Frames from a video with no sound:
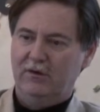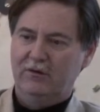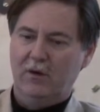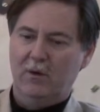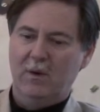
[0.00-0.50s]

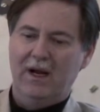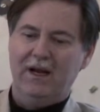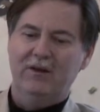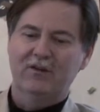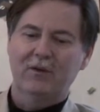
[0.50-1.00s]
So
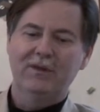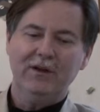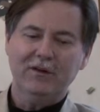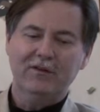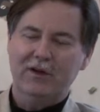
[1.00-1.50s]

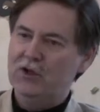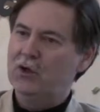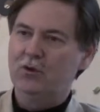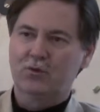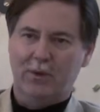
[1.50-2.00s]
this is a
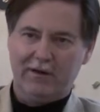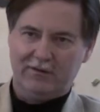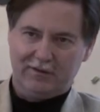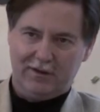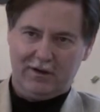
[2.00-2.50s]
huge
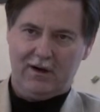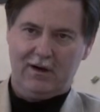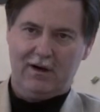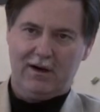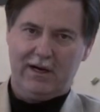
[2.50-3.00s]
risk.
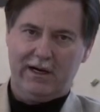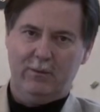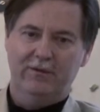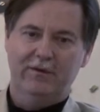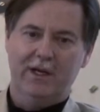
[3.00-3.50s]
I
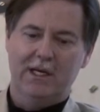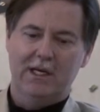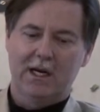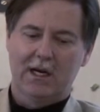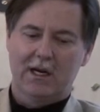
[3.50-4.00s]
was
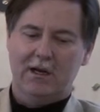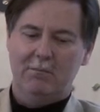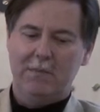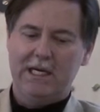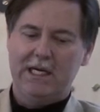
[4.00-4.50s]
in
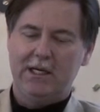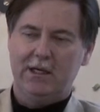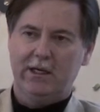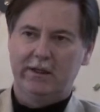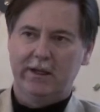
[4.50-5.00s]
a
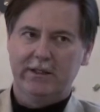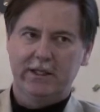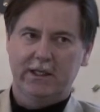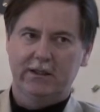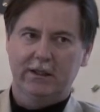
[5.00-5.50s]
meeting in
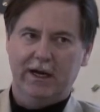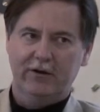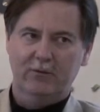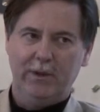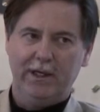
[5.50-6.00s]
London
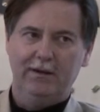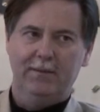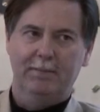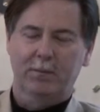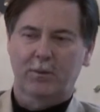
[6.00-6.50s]
last
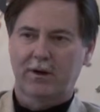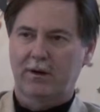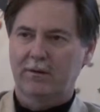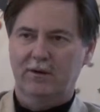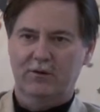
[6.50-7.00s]
week
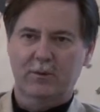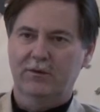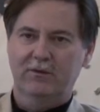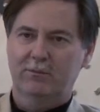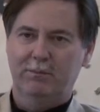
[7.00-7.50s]
where this
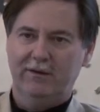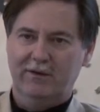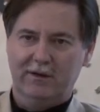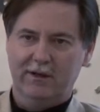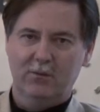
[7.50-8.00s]
was
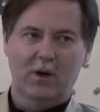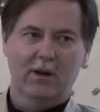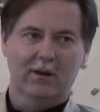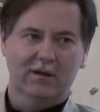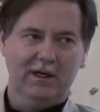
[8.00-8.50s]
basically
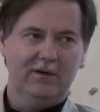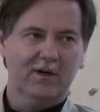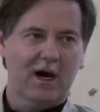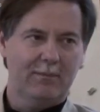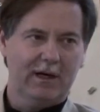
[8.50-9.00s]
one of the key
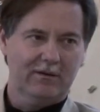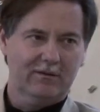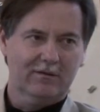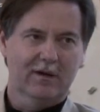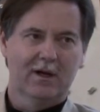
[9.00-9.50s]

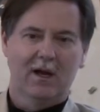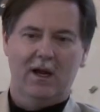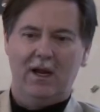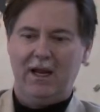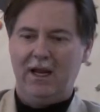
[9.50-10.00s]
topics.
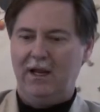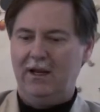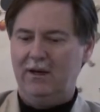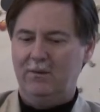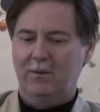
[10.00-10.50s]

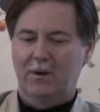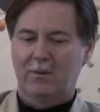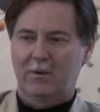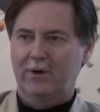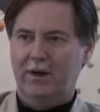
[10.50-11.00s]
And
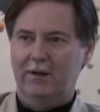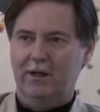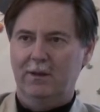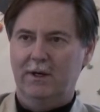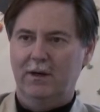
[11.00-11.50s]
we're trying to
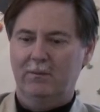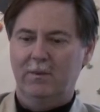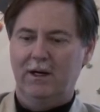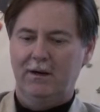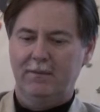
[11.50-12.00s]
think
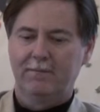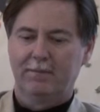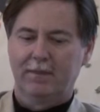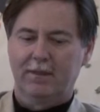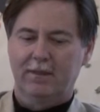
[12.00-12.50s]
about, well,
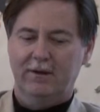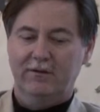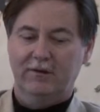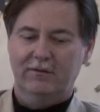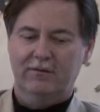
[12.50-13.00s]

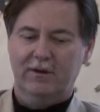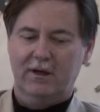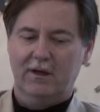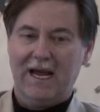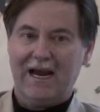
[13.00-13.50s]
this is a
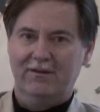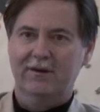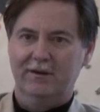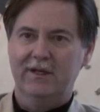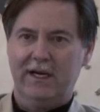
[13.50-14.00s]

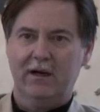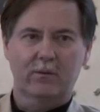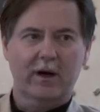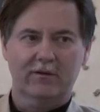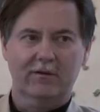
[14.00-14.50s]
classic
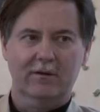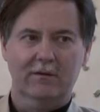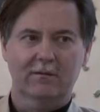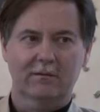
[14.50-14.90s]
tail risk,